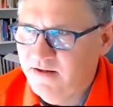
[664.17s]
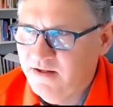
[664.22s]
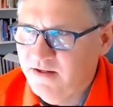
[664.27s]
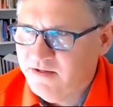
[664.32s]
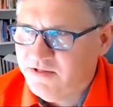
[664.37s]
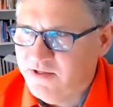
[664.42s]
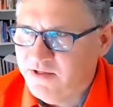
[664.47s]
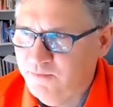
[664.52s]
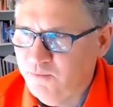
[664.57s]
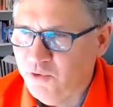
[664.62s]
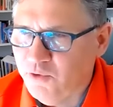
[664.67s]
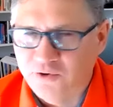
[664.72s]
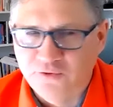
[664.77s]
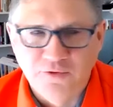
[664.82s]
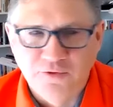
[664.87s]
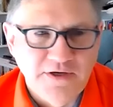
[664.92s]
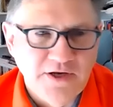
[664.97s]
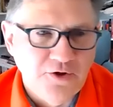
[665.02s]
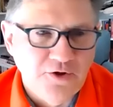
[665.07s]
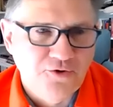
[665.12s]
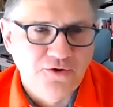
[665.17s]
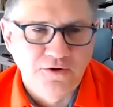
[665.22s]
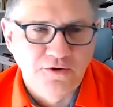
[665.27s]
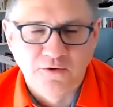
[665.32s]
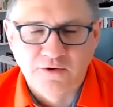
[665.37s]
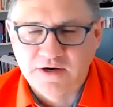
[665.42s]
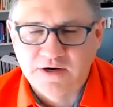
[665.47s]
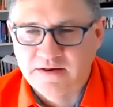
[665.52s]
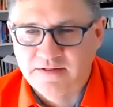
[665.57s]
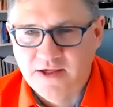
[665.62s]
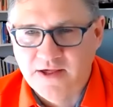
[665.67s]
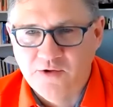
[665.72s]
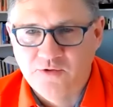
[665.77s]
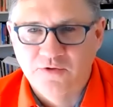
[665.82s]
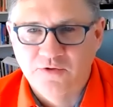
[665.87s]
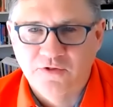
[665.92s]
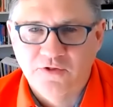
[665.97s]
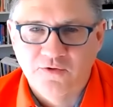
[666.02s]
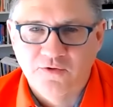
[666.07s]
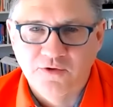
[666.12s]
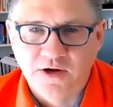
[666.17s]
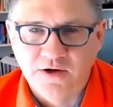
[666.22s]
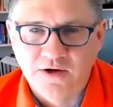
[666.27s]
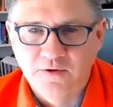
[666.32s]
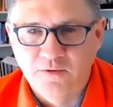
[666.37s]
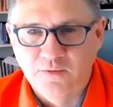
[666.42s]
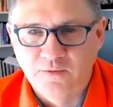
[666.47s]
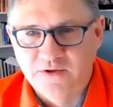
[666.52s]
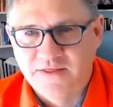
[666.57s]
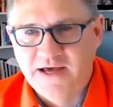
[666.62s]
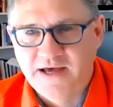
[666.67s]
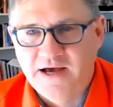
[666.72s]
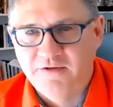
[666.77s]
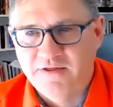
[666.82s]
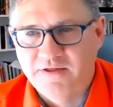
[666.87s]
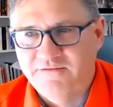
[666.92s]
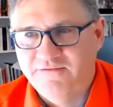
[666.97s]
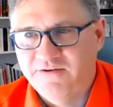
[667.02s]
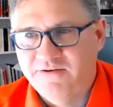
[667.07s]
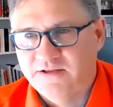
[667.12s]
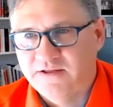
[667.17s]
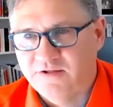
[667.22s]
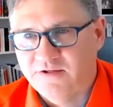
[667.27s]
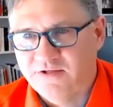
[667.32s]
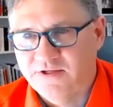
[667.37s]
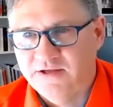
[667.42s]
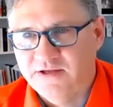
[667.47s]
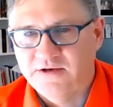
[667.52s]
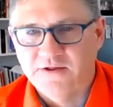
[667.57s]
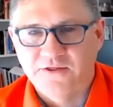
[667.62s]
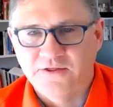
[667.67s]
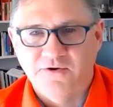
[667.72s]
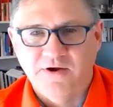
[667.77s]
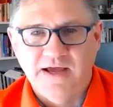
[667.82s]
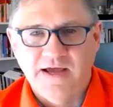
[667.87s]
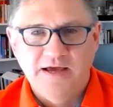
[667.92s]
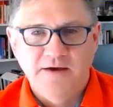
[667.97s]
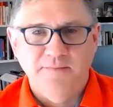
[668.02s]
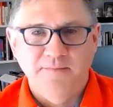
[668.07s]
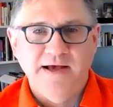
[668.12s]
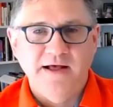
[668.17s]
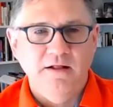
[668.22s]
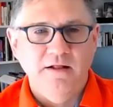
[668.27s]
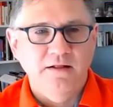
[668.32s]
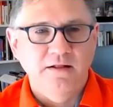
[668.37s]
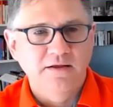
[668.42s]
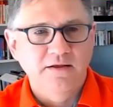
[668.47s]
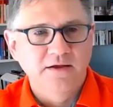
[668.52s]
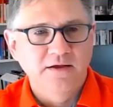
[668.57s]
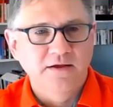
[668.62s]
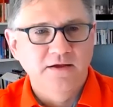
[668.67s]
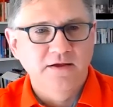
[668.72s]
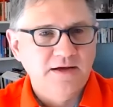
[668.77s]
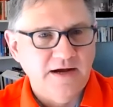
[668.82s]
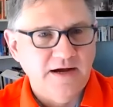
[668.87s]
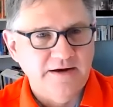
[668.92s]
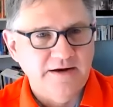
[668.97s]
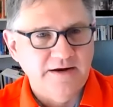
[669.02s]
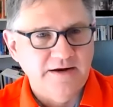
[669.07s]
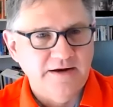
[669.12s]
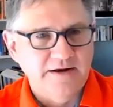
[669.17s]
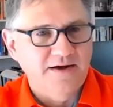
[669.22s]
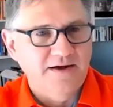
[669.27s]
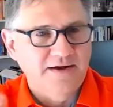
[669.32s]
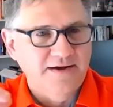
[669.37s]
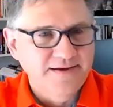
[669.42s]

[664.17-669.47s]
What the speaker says: some more traditional organizations struggle with how they fit this into their AML kind of